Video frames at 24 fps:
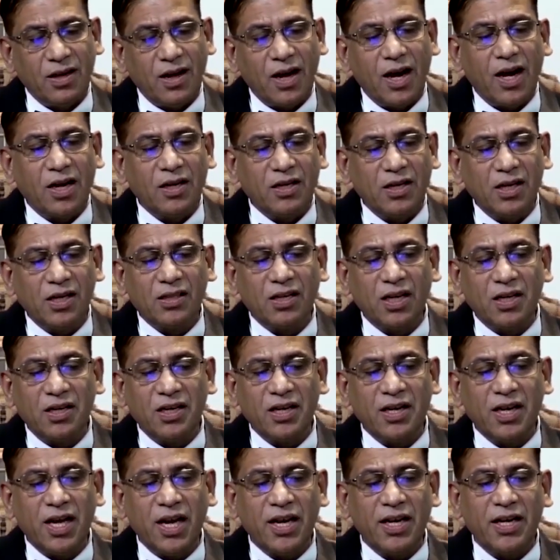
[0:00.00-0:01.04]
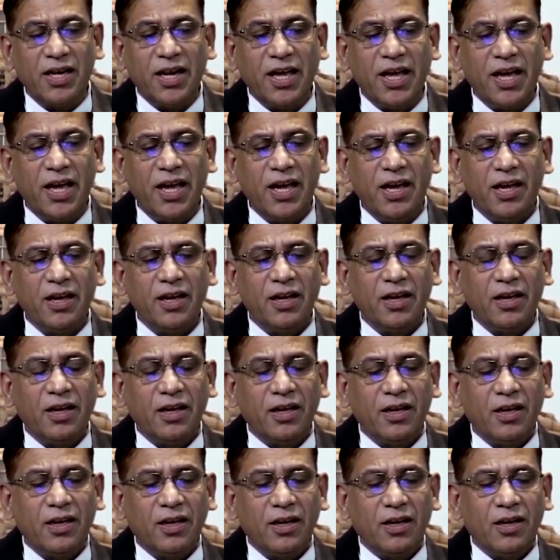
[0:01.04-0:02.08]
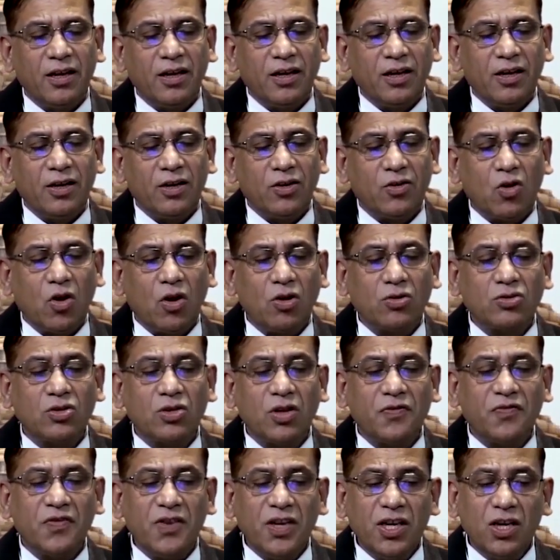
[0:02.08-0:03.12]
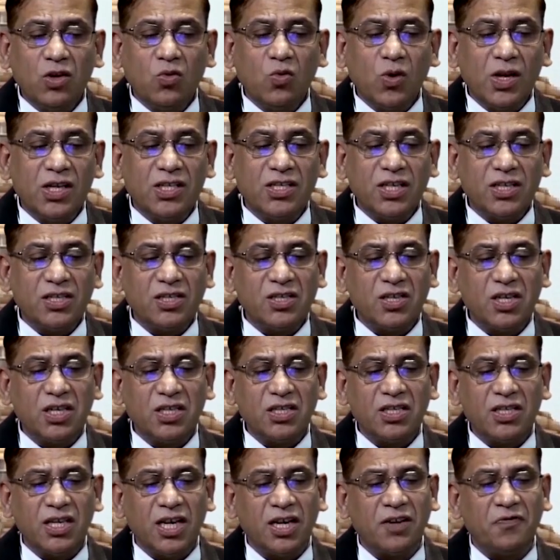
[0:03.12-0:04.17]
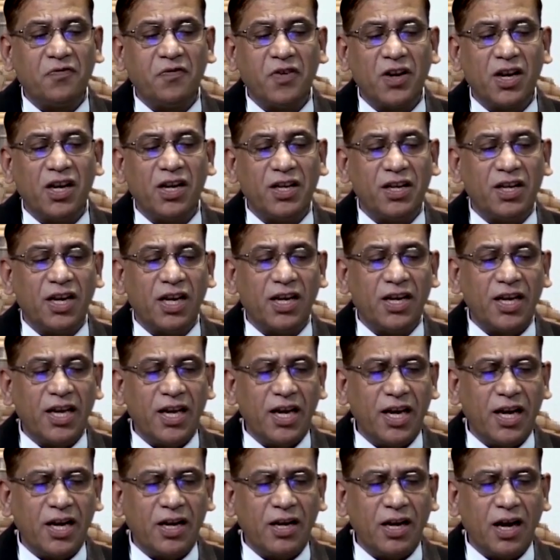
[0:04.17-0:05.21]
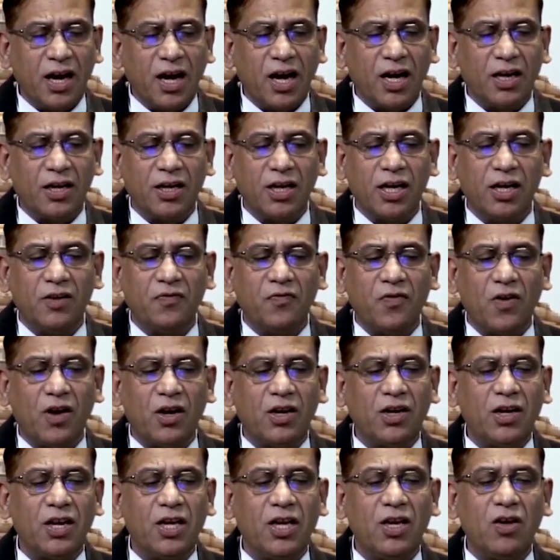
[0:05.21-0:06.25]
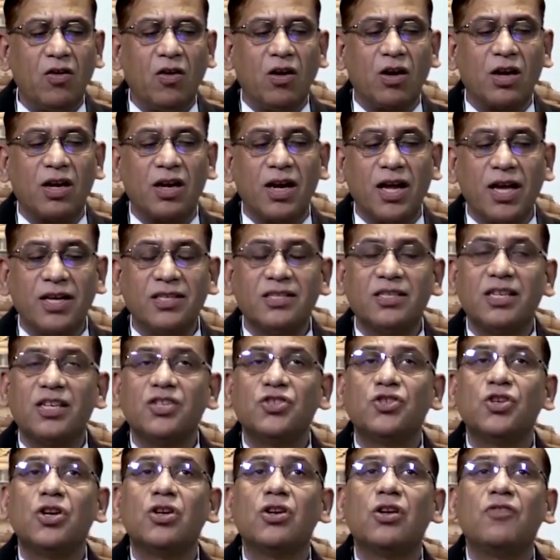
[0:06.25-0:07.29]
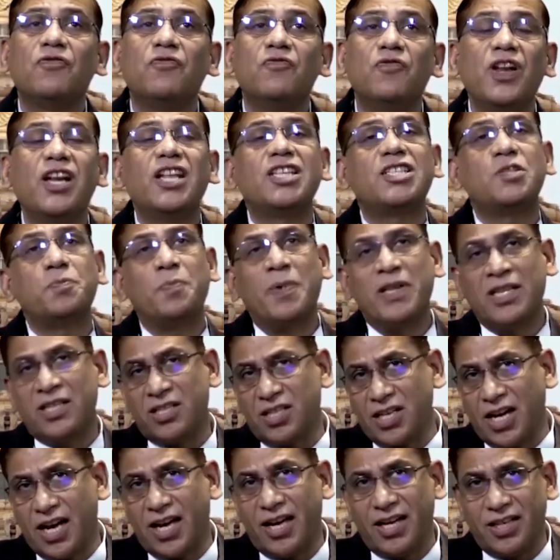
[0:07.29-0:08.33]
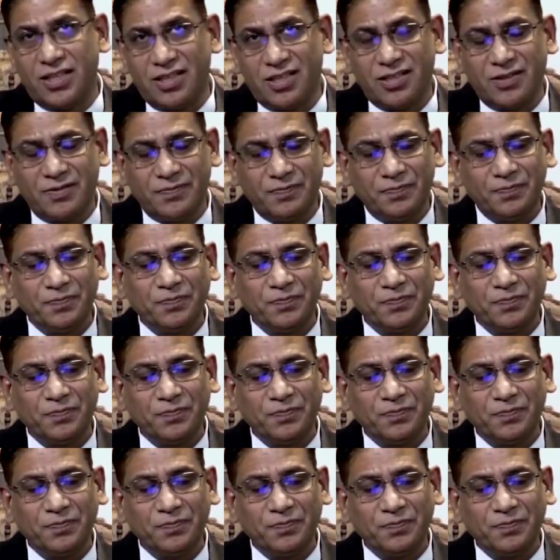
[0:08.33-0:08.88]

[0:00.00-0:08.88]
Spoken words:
Article 39A talks of equal justice and free legal aid. Article 40, organization of village panchayats.